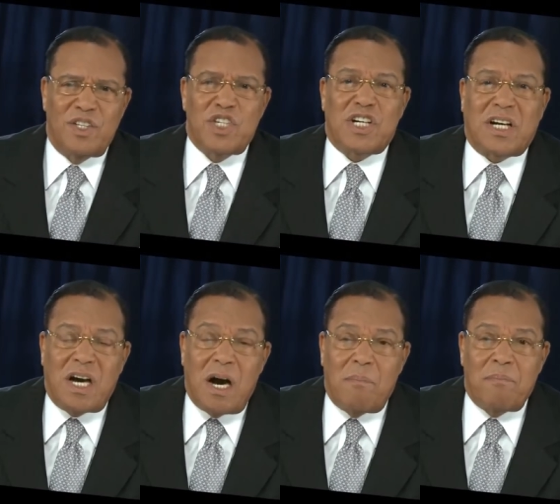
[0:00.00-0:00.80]
to
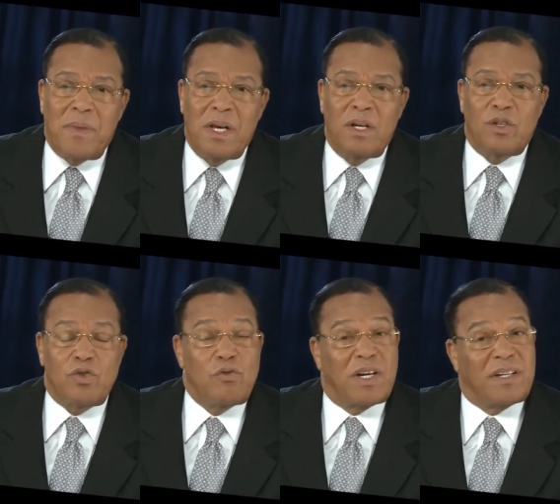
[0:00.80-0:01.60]
come
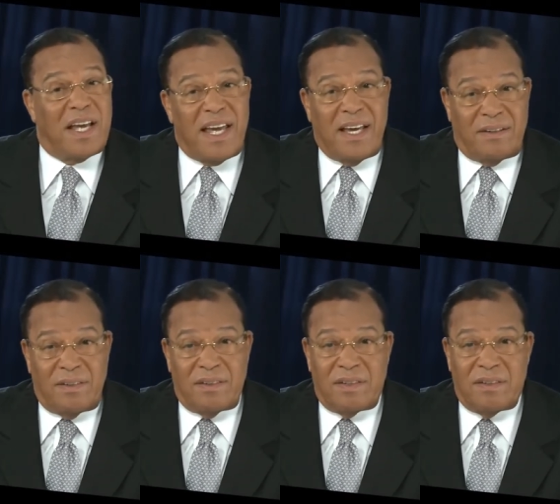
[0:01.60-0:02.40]
to an
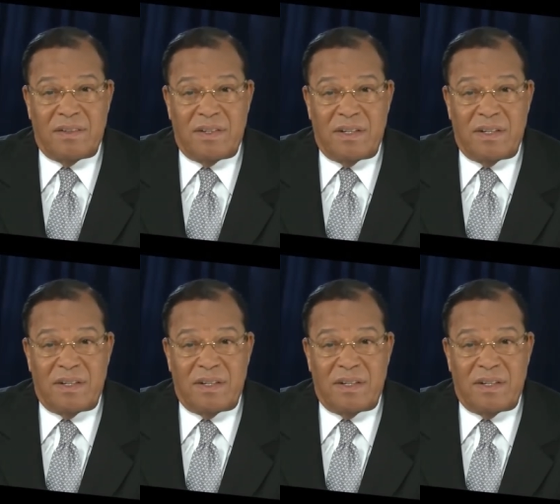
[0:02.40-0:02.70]
end.